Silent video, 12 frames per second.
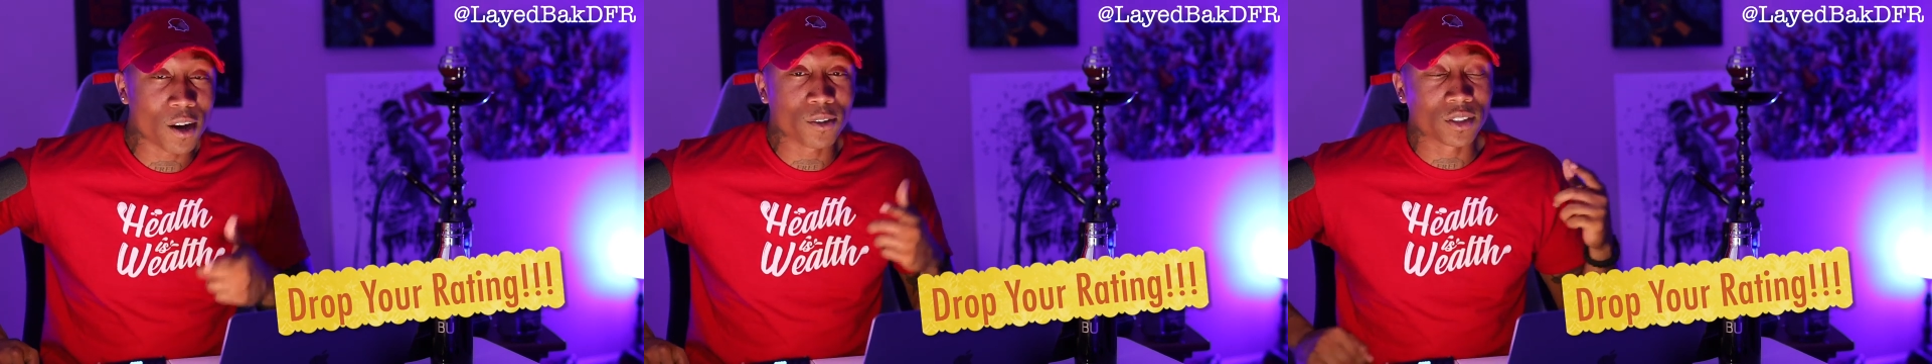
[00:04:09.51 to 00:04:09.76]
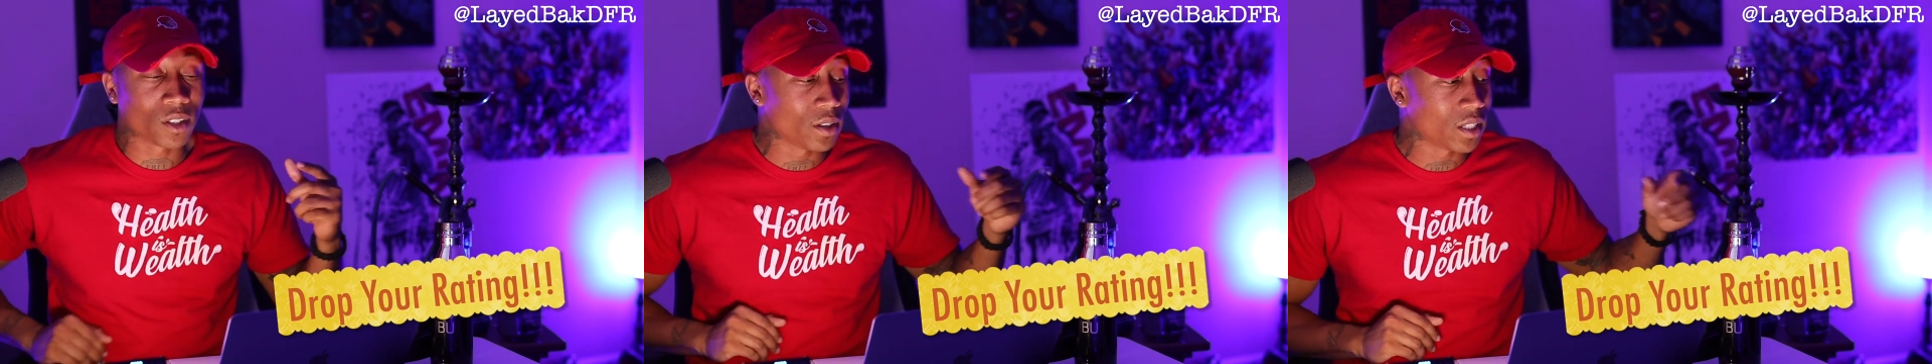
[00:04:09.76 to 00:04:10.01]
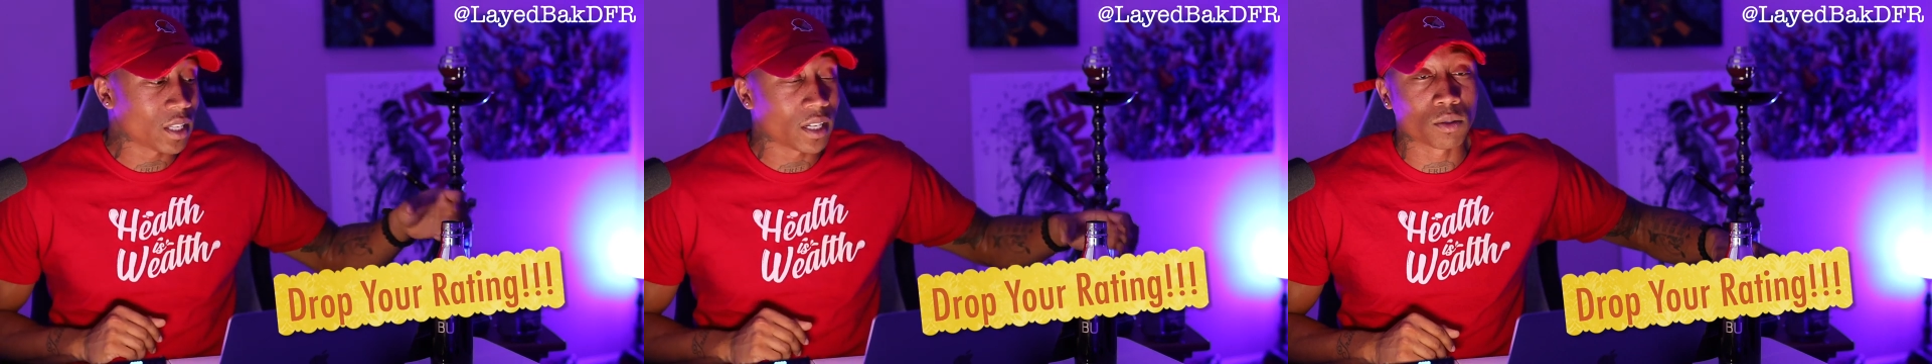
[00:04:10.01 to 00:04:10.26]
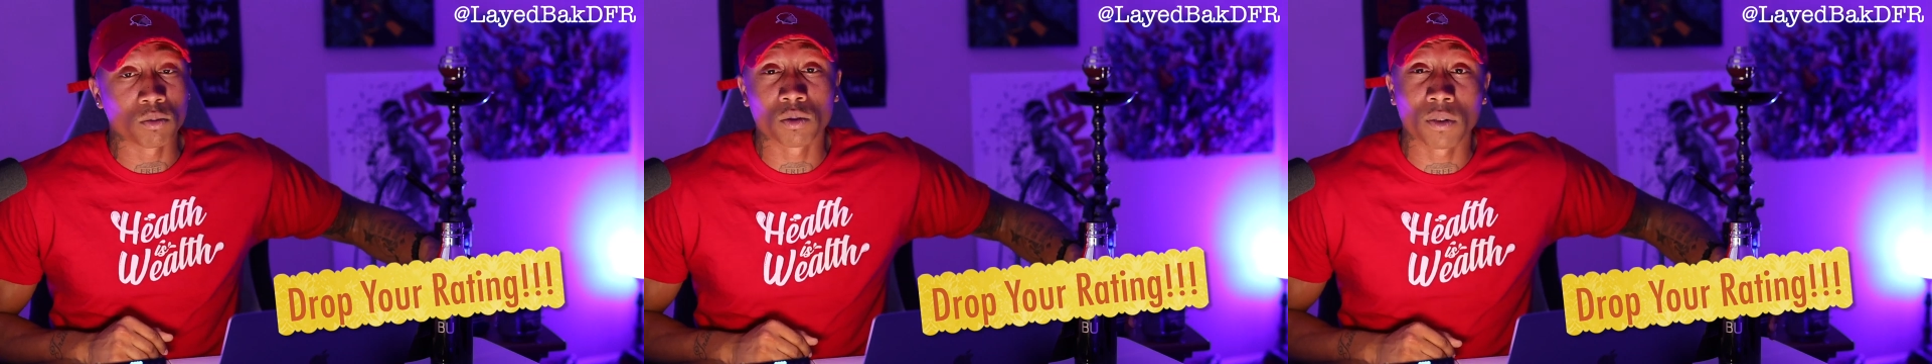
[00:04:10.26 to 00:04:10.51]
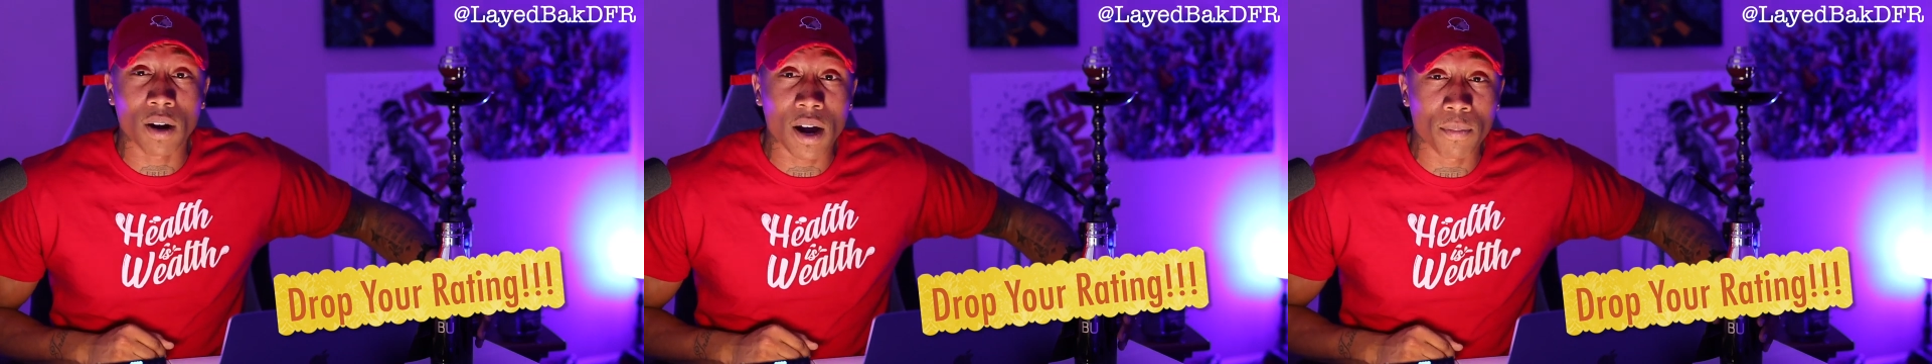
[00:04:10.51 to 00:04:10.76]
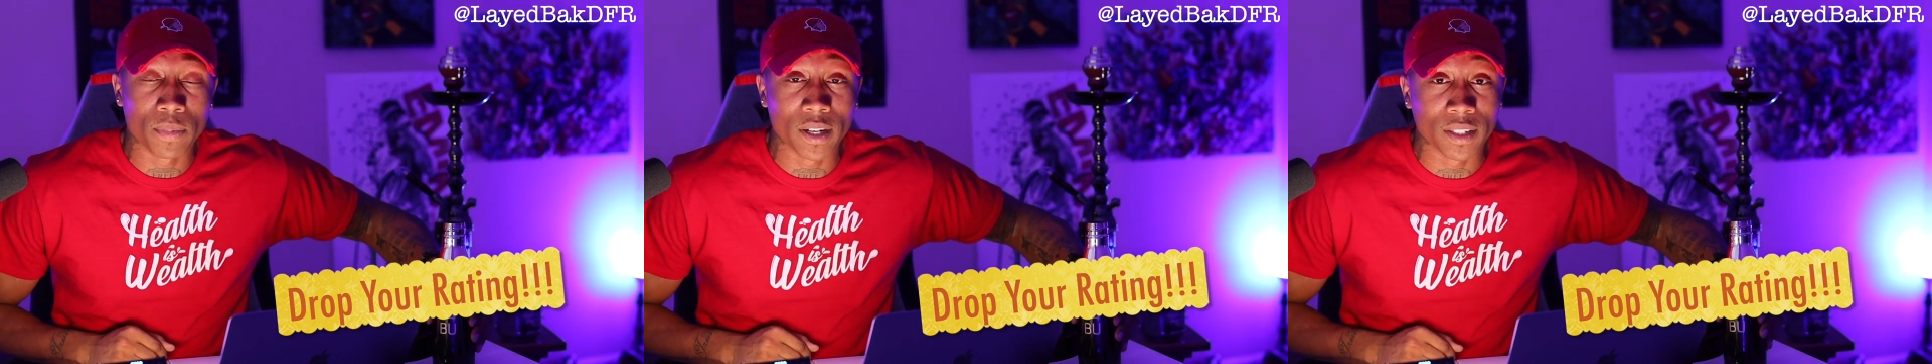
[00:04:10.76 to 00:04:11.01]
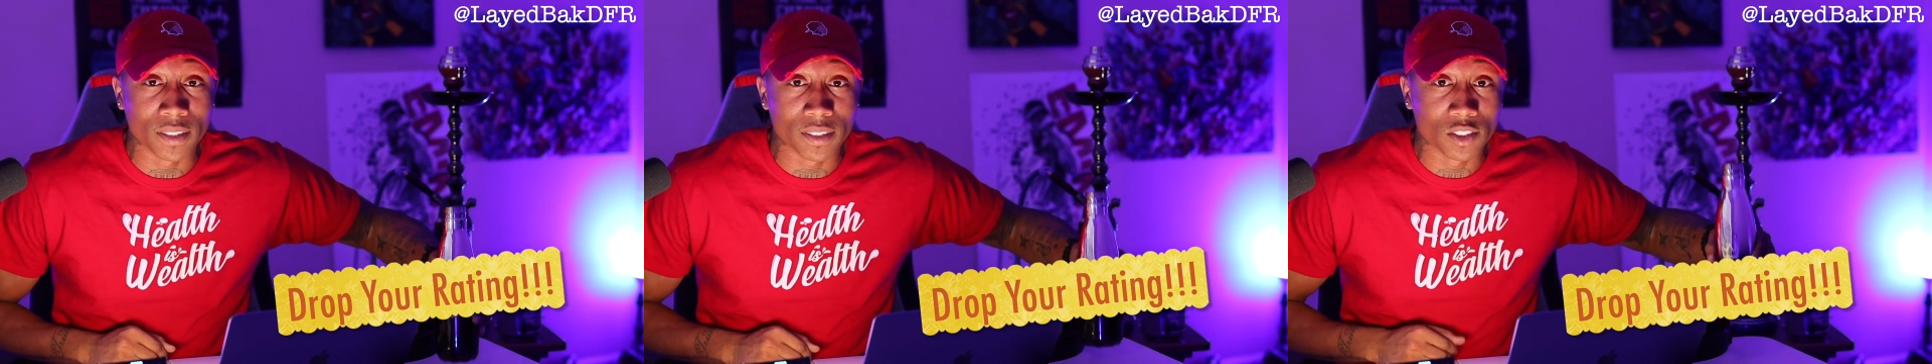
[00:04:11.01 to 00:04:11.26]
Also, hit that subscribe button.